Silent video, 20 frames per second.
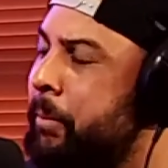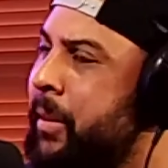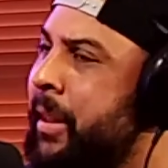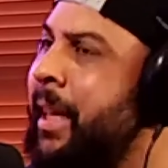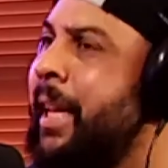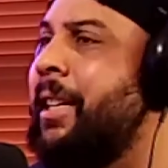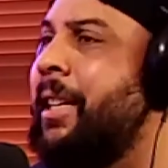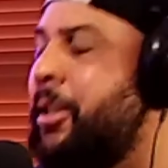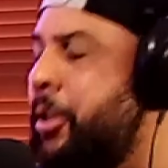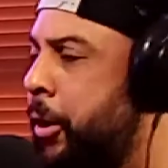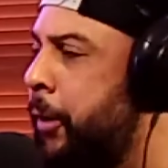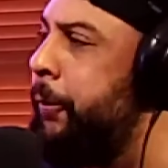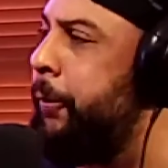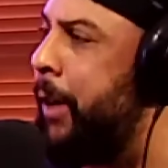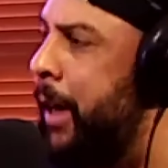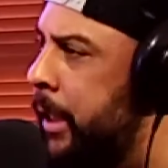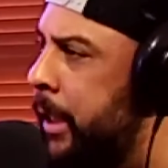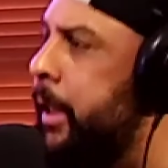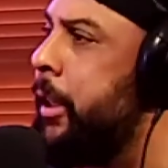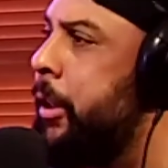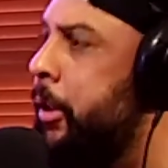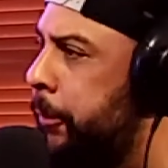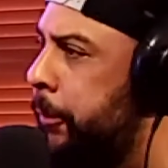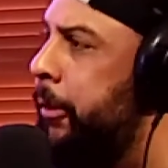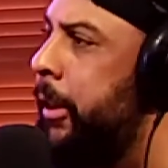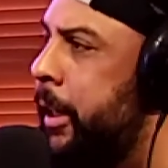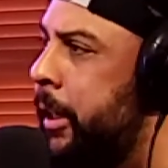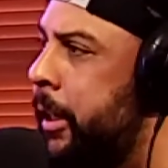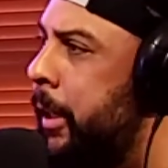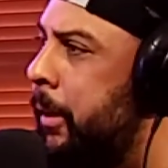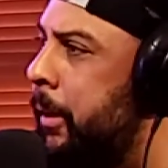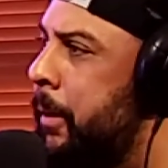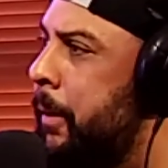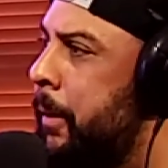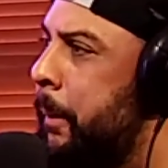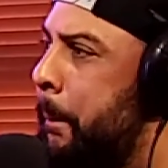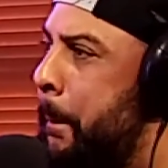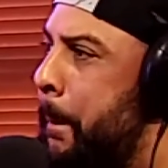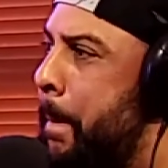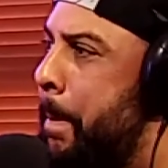yes, you're fighting, you're fighting.
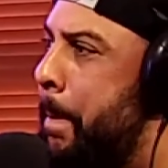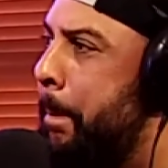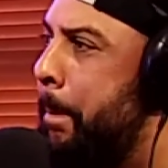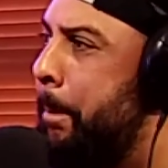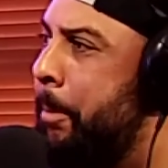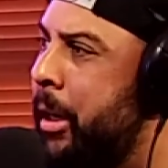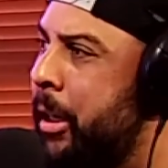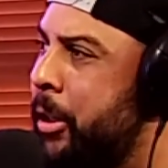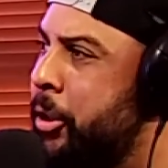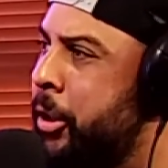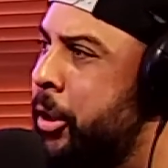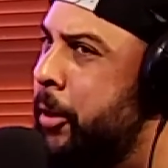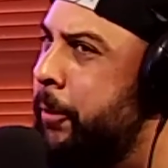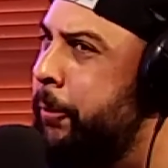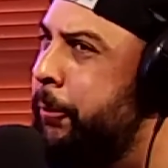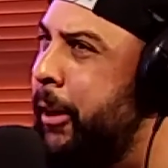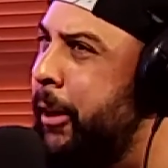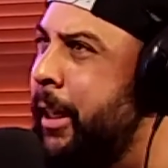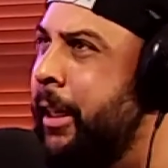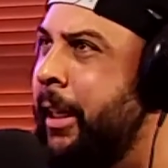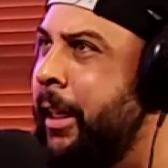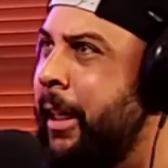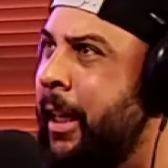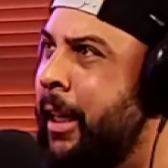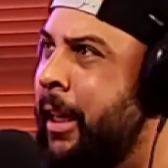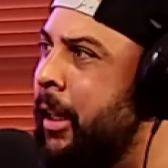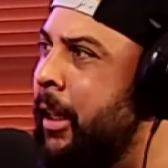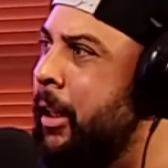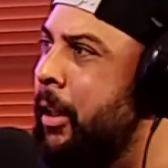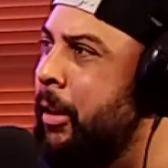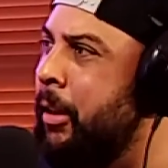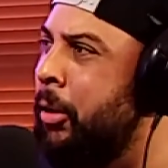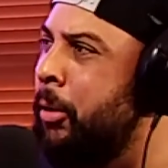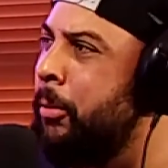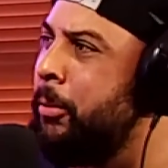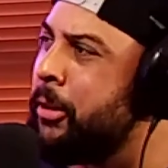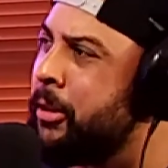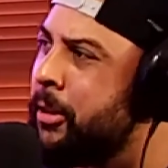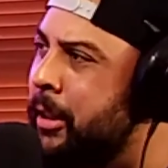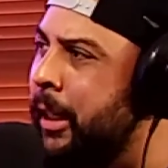But you're fighting at a
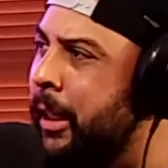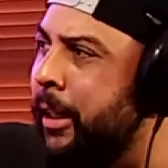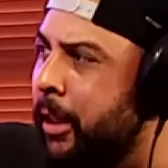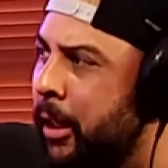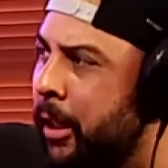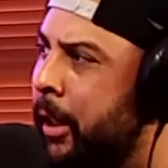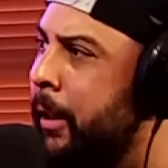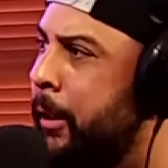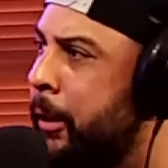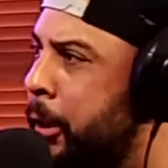almost like a right.